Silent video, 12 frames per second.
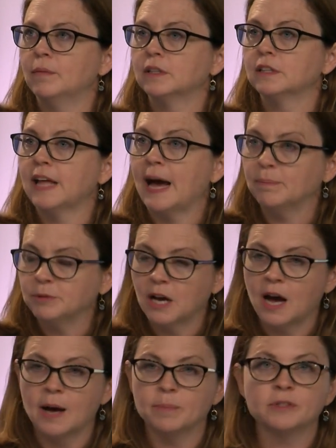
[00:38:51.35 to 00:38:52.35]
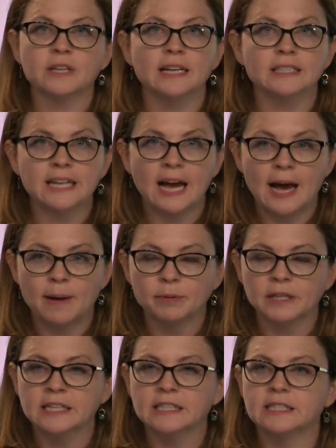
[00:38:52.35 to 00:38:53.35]
laptops and
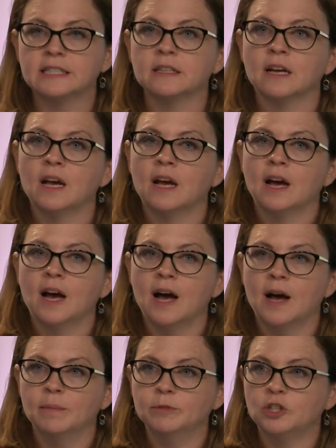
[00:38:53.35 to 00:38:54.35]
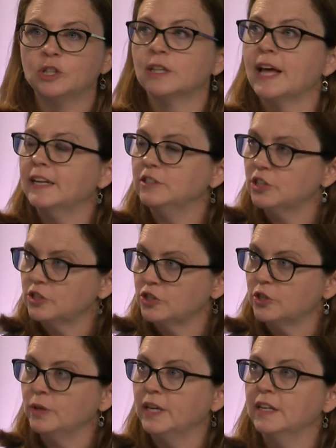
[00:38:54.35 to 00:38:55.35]
tablets to lend to
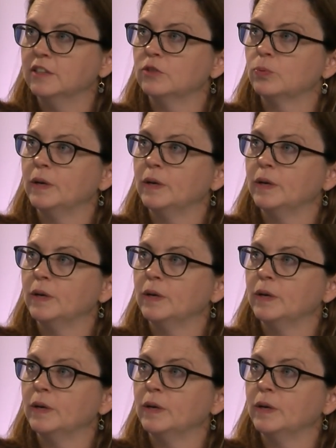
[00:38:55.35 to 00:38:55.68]
students.